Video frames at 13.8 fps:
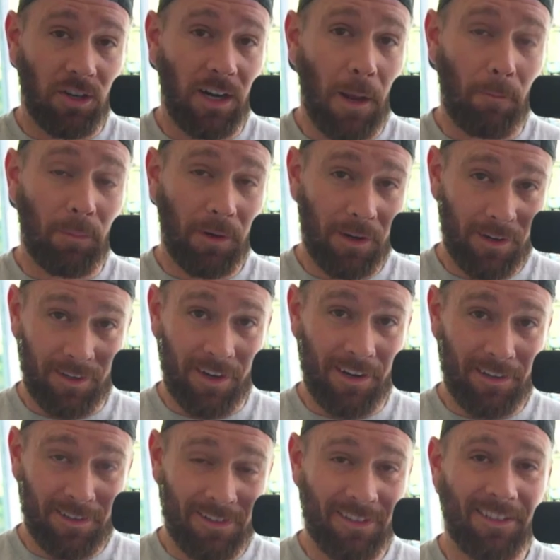
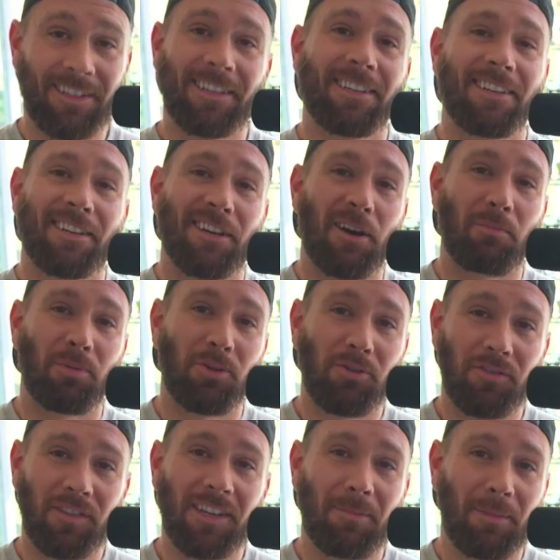progress,
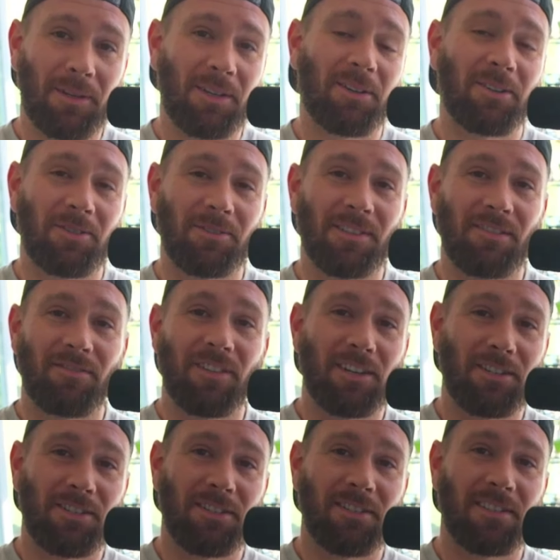approving materials and
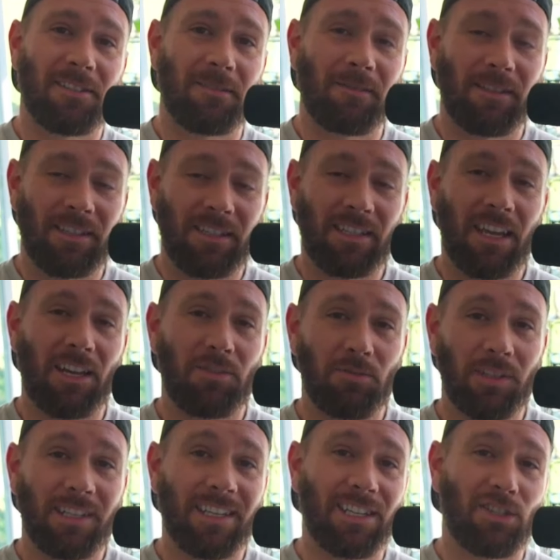finishes,
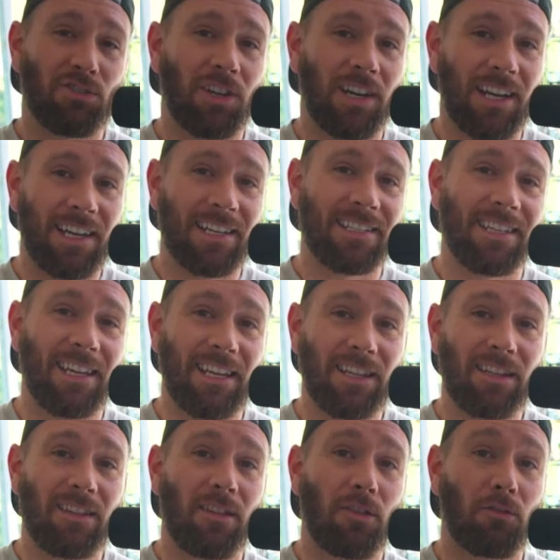scheduling trades
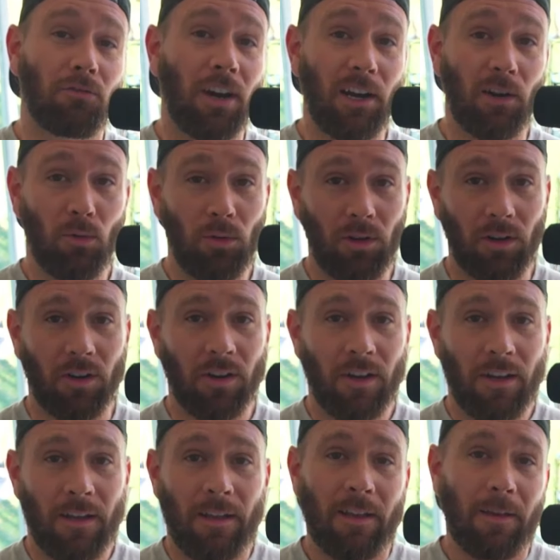in the right order,
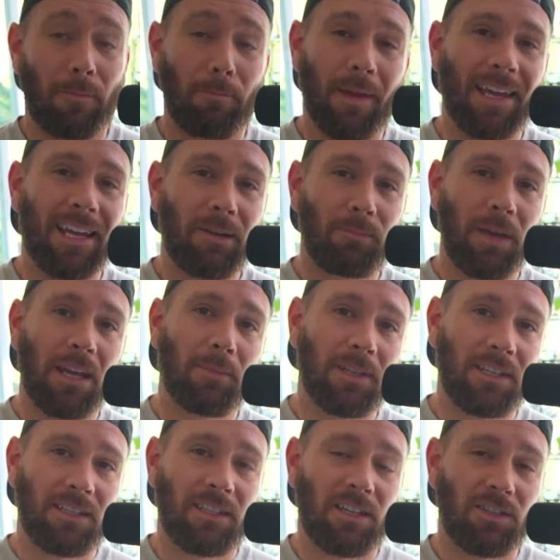making payment
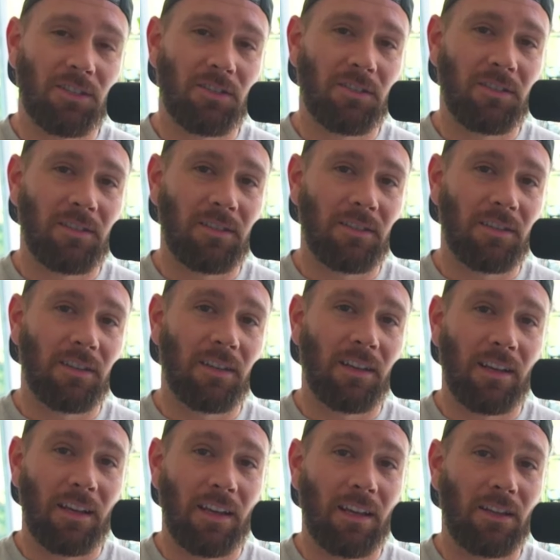decisions,
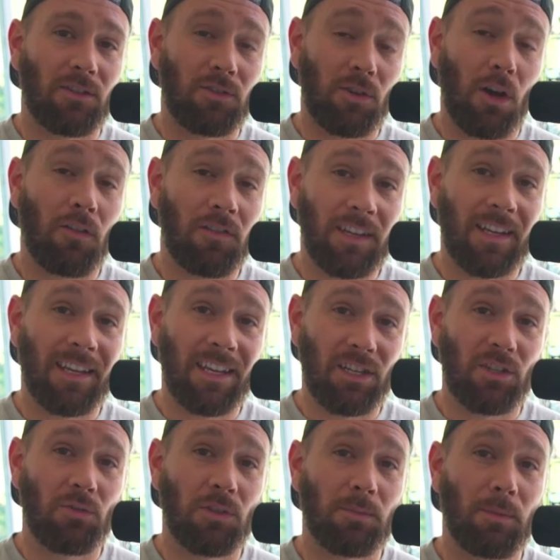solving
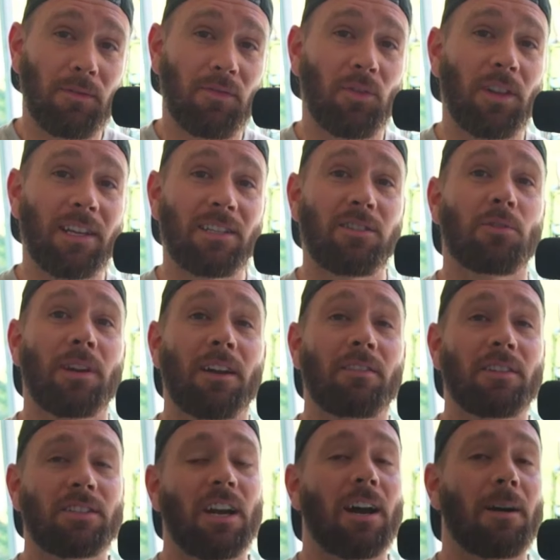issues before they slow down the
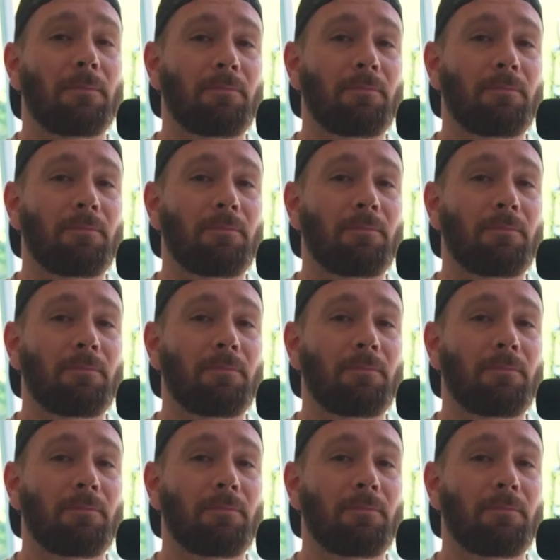job.